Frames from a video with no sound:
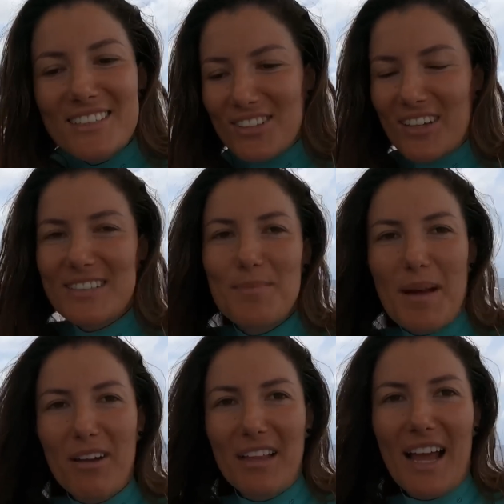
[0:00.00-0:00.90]
So it's
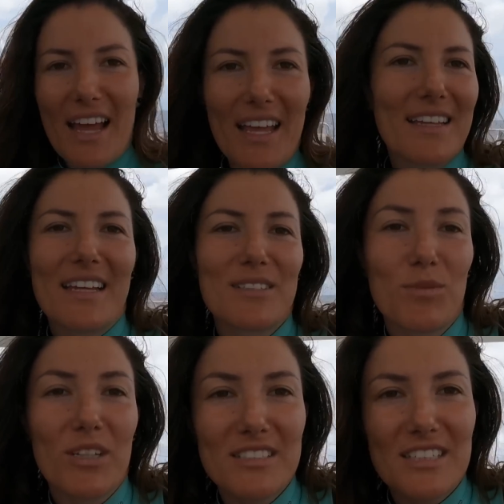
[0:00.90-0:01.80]
about like, it's
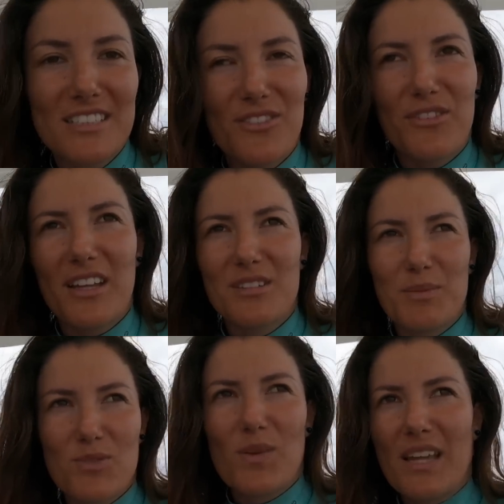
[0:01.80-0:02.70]
more than 60 feet. It's
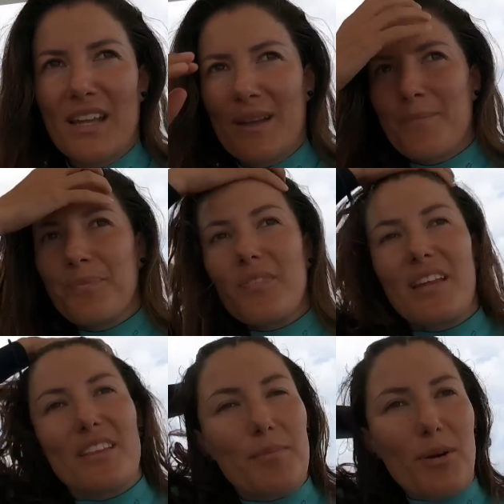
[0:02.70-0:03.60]
between,
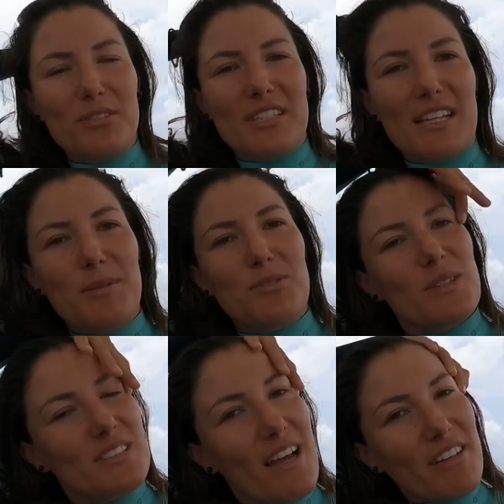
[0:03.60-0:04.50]
the boat stands
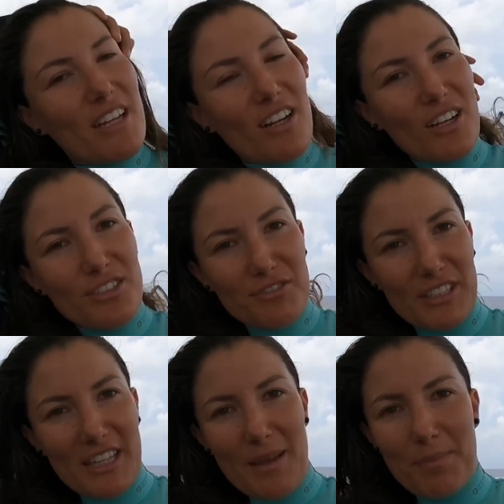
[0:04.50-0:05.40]
between 70 and 100
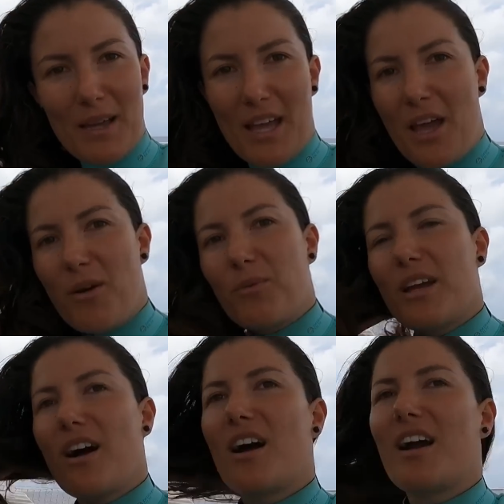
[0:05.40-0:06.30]
feet deep.
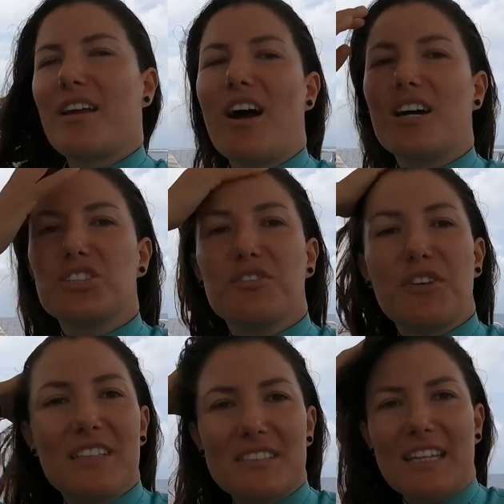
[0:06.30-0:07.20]
We are, 100
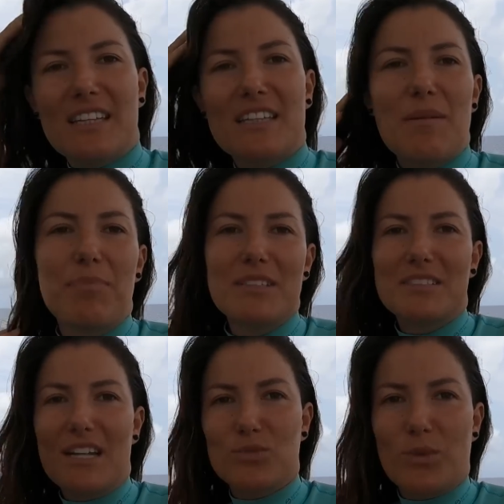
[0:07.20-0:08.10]
feet is like the
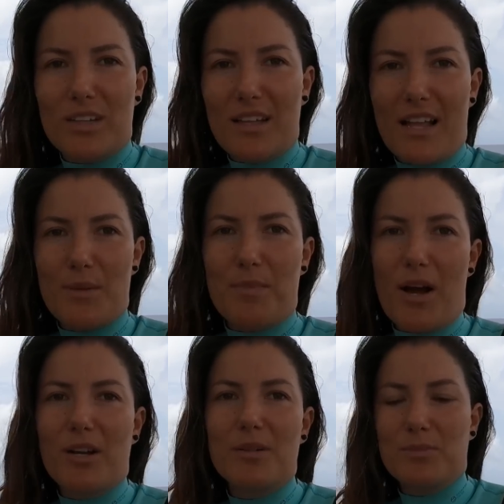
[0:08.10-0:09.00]
deepest. That's where like the
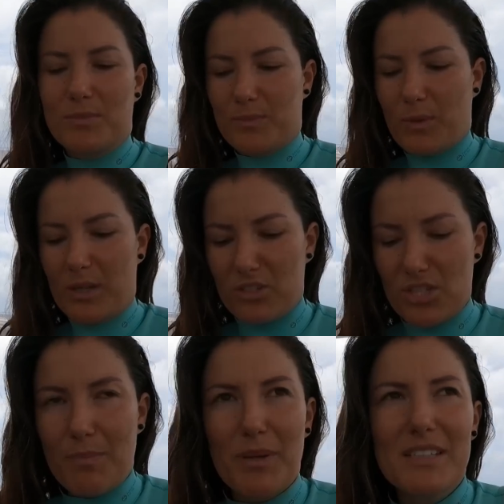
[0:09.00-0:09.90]
bottom, where the
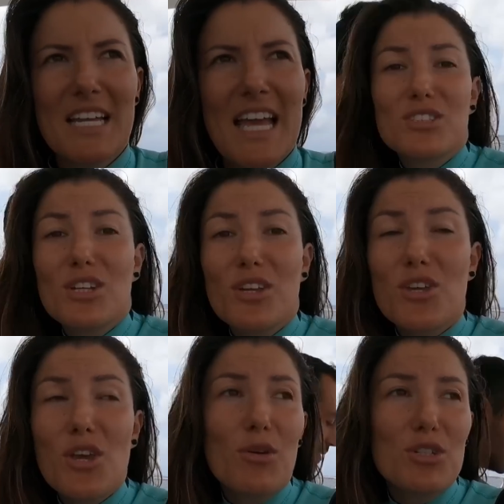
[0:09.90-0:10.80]
ship is. it's a
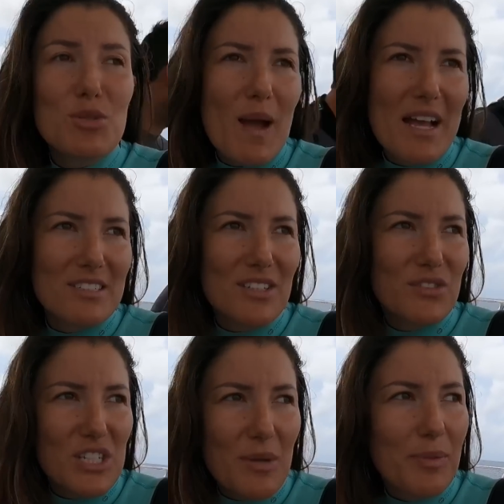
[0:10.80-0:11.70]
huge,
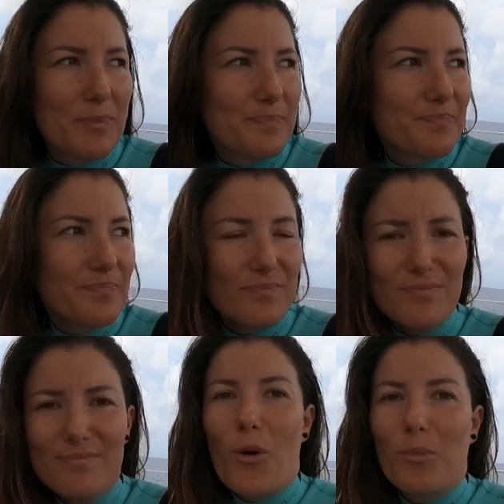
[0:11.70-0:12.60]
massive ship.
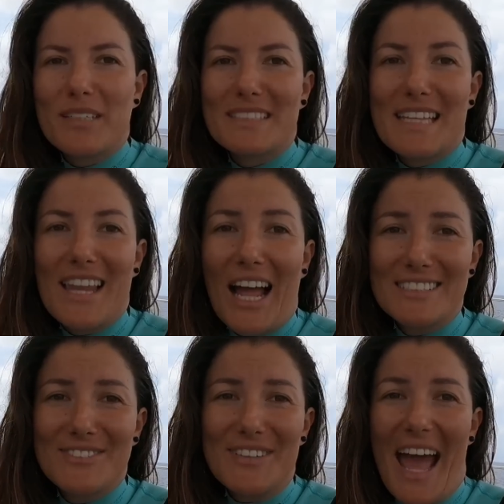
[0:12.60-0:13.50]
Hope we see
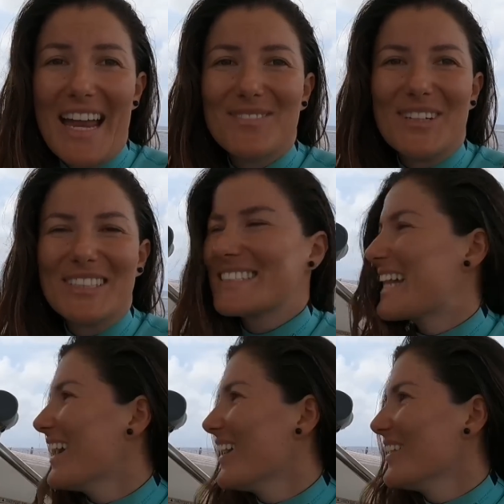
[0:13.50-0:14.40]
lots of animals
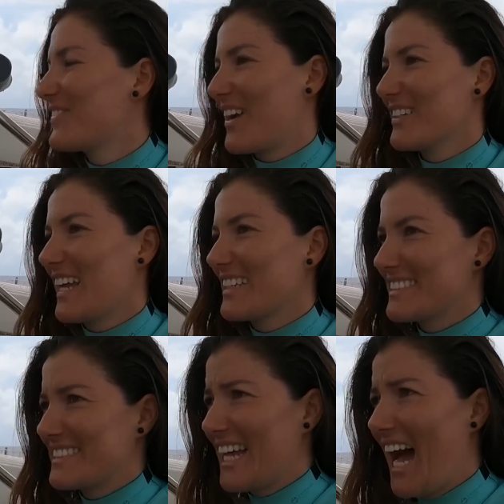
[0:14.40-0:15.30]
there. Very
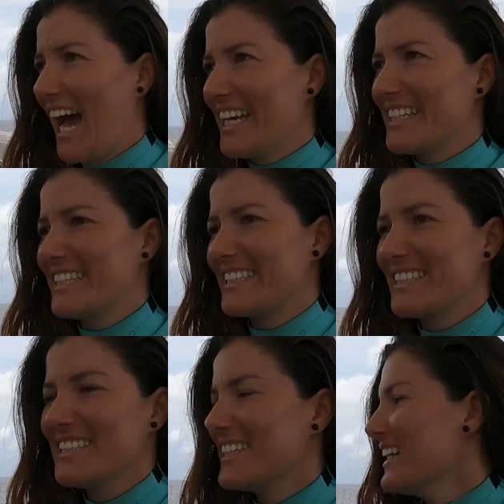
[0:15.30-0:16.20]
exciting.